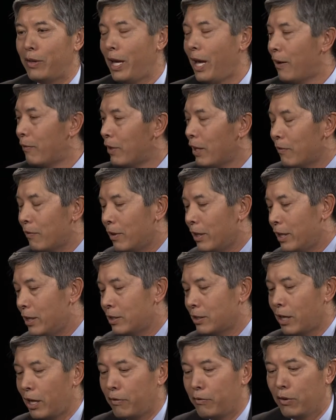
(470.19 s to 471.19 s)
They have to have the
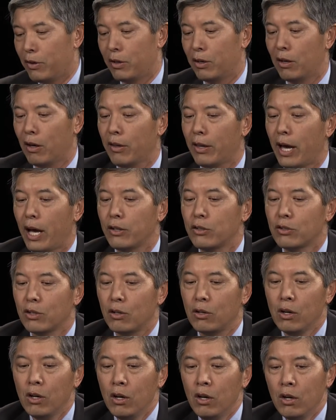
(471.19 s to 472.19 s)
latest iPhone and all that.
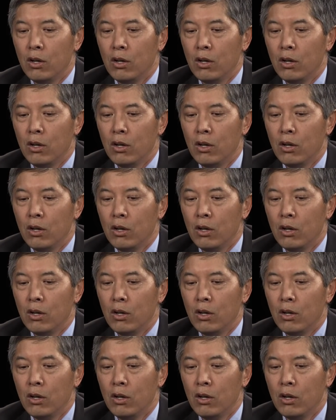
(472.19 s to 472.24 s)
So,